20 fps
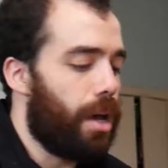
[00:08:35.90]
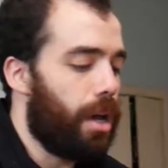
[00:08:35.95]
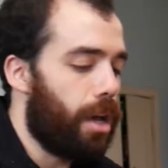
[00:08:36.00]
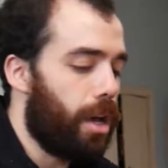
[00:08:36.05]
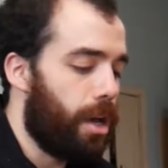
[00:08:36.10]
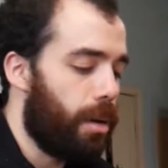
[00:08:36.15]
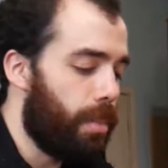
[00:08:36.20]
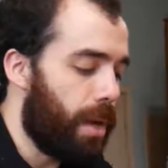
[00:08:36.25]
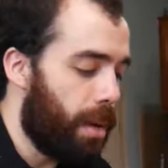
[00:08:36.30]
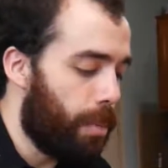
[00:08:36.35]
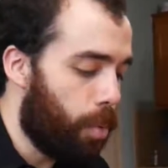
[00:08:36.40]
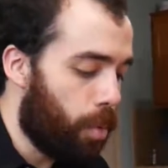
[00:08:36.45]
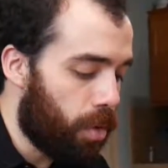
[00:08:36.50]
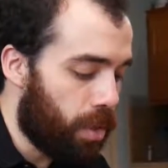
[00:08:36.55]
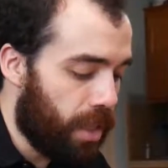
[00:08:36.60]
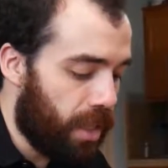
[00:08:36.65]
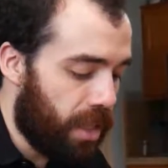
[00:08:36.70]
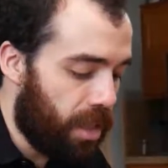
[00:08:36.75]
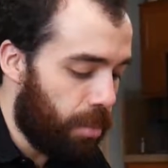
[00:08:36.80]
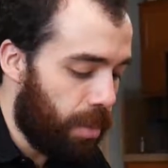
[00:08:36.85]
I
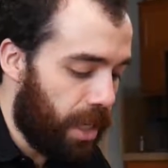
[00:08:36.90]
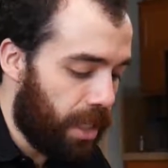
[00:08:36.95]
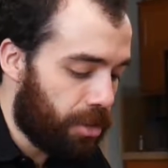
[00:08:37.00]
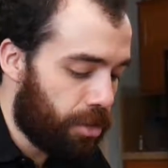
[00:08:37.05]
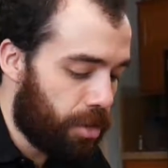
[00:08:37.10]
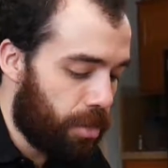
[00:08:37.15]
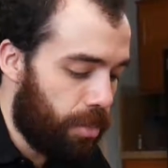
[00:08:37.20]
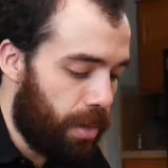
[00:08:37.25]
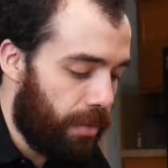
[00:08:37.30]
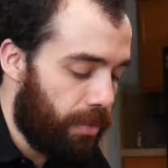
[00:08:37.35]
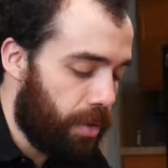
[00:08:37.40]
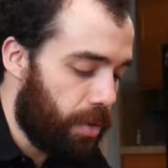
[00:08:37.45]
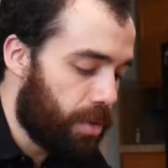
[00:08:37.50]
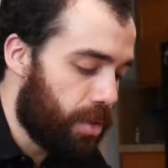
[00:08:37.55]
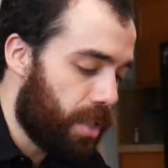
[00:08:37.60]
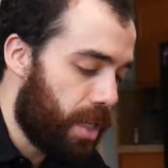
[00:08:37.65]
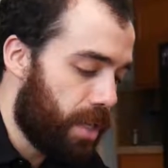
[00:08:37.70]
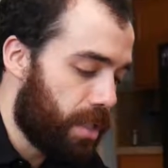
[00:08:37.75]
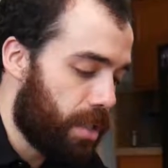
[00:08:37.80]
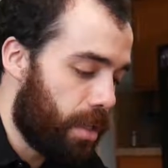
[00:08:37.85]
poured a little bit extra
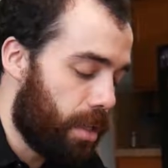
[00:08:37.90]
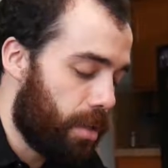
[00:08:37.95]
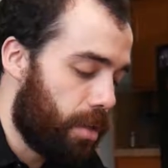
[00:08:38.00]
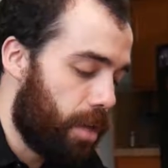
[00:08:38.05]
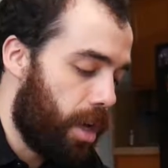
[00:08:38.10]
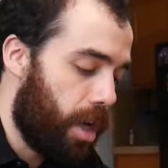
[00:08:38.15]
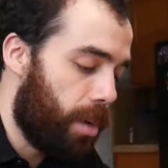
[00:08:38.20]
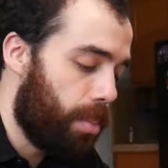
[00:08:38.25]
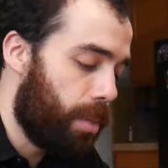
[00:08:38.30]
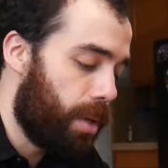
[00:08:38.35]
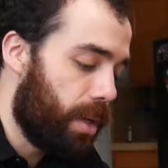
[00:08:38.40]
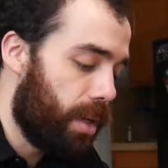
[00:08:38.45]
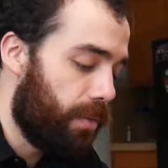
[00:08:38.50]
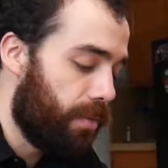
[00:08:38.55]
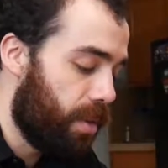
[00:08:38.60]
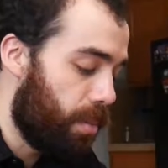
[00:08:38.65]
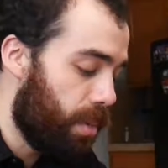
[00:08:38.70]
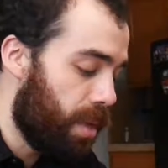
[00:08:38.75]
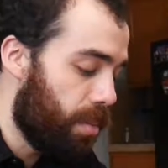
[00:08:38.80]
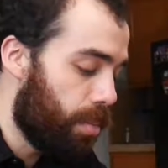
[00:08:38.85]
buffalo sauce on top
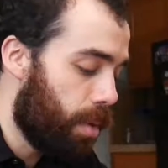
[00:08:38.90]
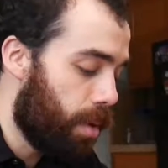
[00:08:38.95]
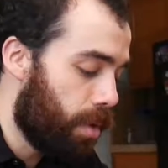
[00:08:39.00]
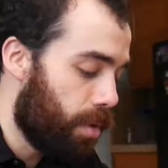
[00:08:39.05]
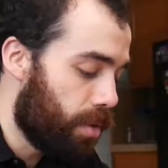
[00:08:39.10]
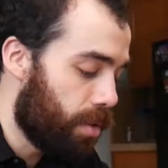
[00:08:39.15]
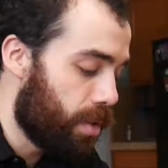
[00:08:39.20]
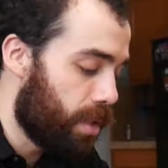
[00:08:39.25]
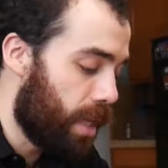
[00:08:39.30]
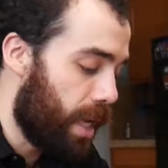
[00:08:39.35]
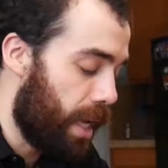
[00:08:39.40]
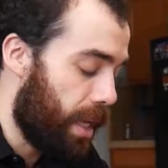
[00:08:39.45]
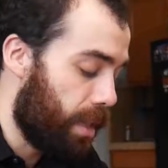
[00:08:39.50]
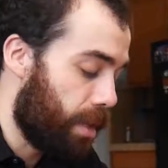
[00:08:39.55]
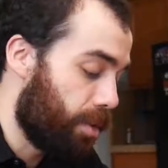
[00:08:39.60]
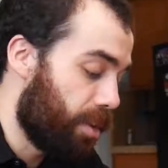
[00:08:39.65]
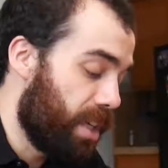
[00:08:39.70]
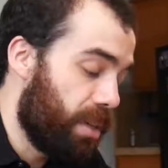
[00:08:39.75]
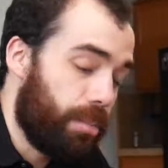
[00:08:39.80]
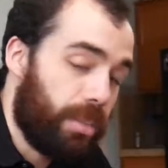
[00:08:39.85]
of the meatballs
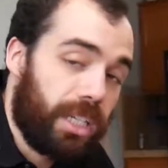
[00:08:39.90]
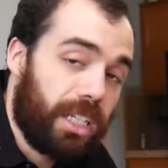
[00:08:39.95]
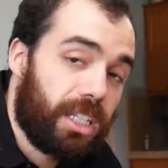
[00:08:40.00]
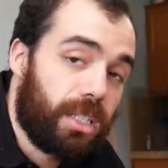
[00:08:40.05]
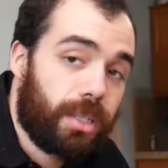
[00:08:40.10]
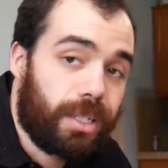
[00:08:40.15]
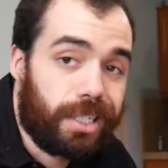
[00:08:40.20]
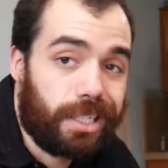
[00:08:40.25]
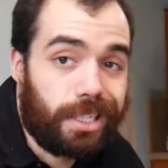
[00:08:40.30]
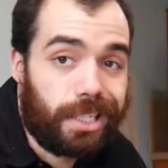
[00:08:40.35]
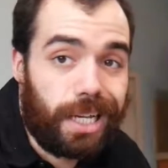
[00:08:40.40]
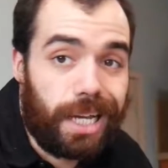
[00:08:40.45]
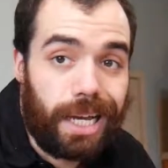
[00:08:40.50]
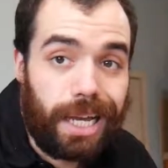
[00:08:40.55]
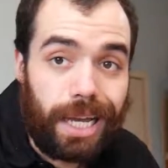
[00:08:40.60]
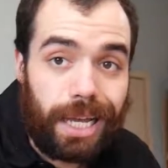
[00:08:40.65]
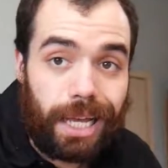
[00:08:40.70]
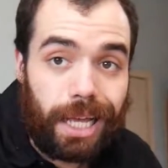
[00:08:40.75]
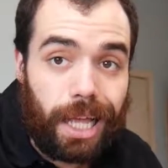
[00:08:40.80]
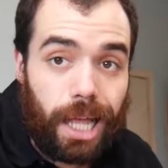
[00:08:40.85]
and the green beans because
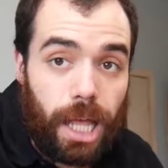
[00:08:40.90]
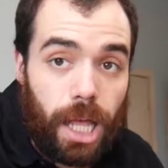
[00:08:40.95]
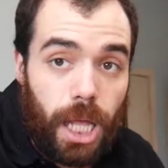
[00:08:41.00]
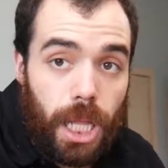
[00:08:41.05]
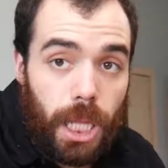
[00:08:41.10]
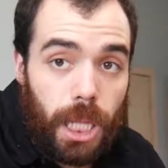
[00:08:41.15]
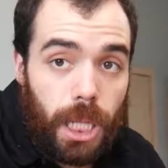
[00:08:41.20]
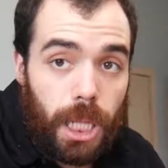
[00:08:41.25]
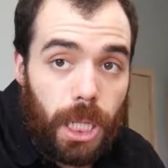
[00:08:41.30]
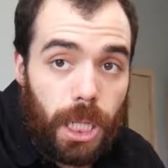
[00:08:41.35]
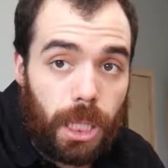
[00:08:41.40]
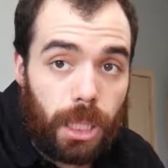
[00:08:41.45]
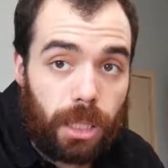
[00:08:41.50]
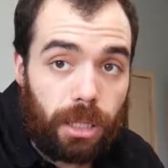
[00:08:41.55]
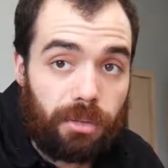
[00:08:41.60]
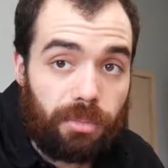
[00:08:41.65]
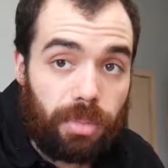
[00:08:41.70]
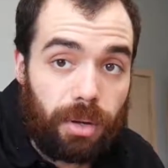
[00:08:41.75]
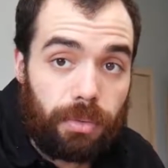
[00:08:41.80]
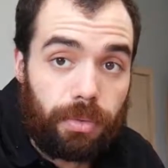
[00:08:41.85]
I
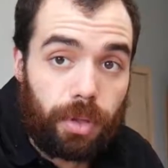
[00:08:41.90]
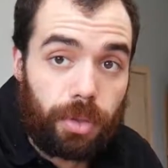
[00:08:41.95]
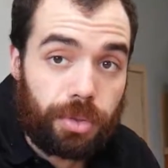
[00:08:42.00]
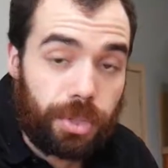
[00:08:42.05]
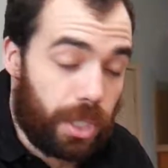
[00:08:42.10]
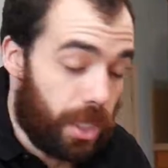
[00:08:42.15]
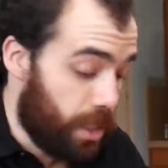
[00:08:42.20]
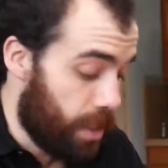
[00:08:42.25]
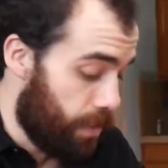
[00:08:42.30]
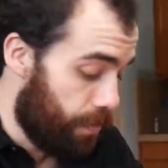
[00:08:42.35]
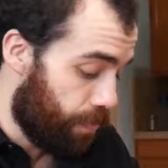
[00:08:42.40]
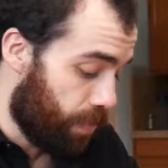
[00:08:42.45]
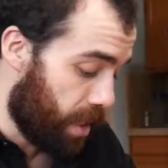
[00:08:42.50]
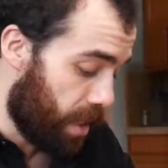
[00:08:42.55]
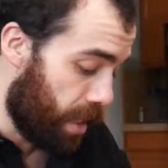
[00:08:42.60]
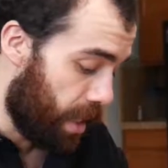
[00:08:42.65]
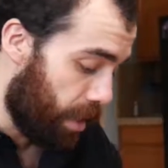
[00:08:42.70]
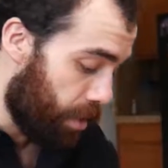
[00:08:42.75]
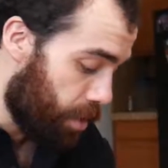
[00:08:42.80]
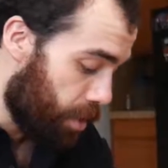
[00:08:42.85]
love buffalo sauce.
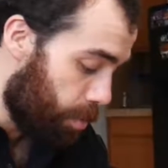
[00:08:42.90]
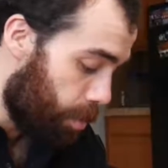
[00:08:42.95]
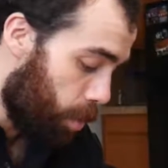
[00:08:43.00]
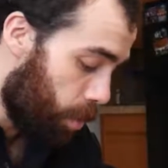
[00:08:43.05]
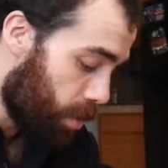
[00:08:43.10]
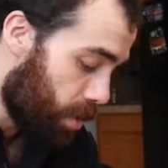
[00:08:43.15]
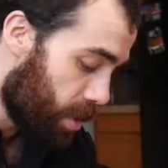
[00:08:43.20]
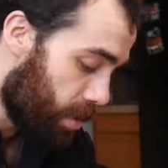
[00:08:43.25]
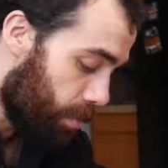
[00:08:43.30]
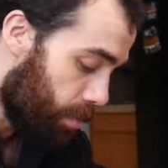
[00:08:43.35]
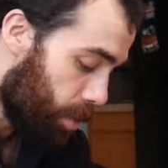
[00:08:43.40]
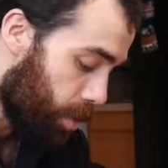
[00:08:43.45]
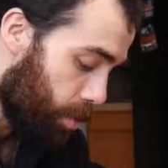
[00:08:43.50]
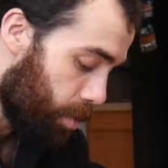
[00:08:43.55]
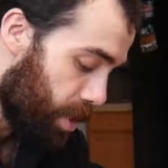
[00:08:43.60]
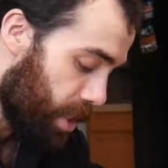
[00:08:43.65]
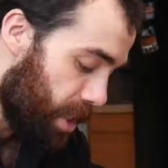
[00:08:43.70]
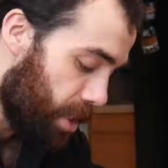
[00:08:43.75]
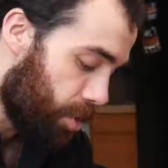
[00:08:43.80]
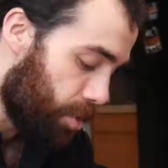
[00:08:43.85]
And I also poured some
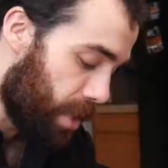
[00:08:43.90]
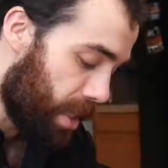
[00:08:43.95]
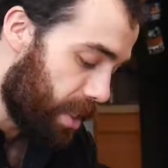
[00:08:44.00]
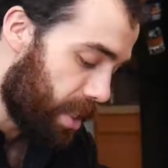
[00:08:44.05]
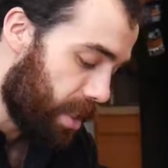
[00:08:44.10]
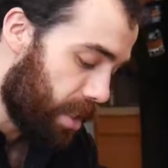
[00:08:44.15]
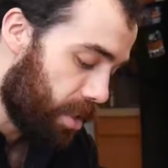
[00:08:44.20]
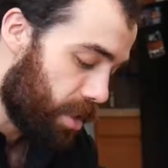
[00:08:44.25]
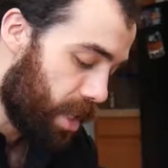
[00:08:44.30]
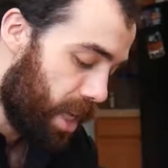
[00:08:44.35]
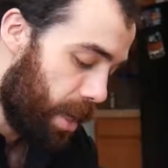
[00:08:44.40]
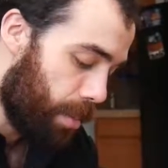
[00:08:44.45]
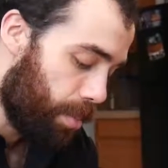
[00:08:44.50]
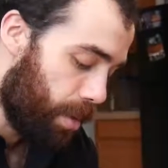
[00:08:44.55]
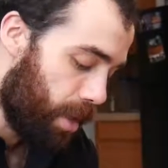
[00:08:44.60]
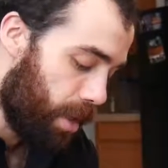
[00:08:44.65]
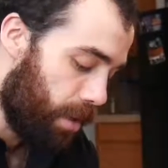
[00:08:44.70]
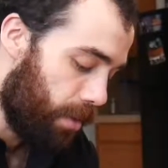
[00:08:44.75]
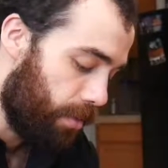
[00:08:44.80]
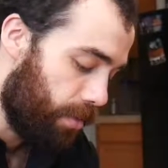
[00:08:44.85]
blue cheese dressing on
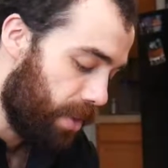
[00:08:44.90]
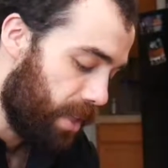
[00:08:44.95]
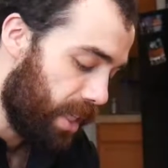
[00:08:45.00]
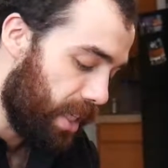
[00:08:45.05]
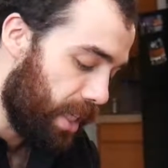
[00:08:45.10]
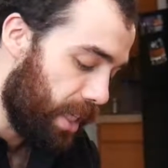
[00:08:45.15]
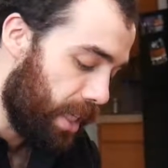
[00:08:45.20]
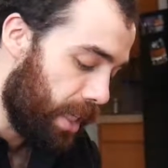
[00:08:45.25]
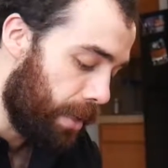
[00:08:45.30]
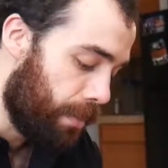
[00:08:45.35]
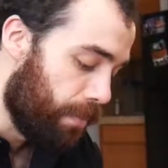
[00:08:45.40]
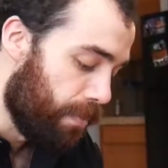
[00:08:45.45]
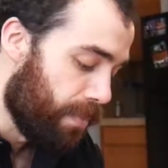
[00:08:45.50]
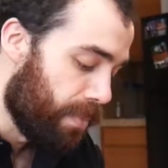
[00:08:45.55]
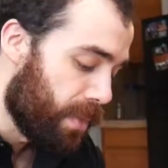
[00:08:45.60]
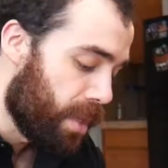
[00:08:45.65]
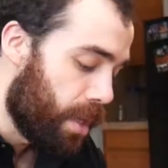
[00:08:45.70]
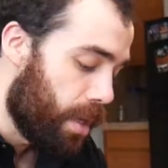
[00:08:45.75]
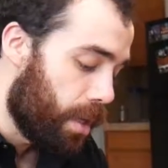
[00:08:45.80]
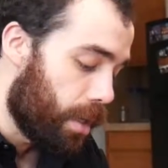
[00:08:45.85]
top of the
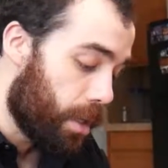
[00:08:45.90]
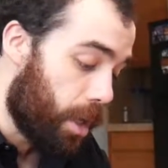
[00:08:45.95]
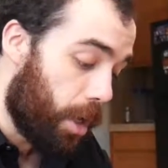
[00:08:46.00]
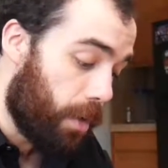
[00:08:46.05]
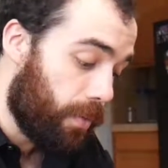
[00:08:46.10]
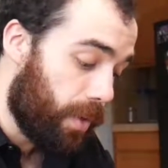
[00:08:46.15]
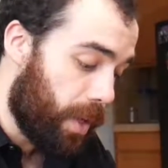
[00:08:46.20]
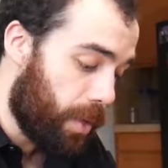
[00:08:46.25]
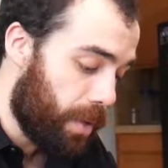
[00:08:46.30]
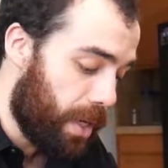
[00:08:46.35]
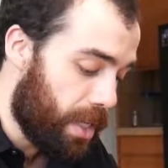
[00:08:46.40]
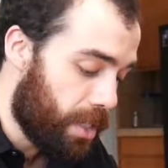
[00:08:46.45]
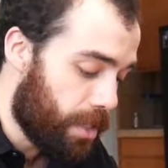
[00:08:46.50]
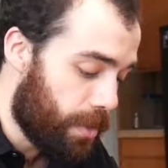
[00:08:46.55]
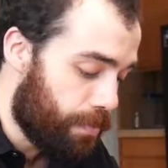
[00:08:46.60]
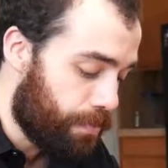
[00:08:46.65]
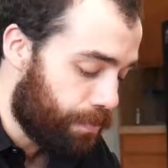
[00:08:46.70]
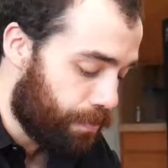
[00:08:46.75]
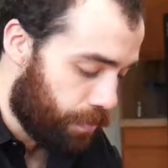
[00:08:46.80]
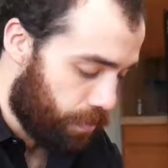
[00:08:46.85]
cauliflower
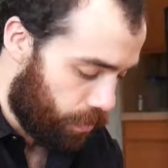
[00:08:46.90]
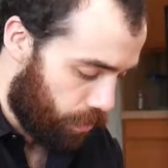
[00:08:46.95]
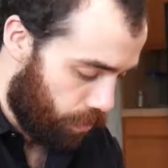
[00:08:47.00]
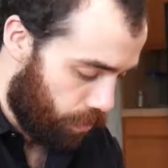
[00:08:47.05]
rice.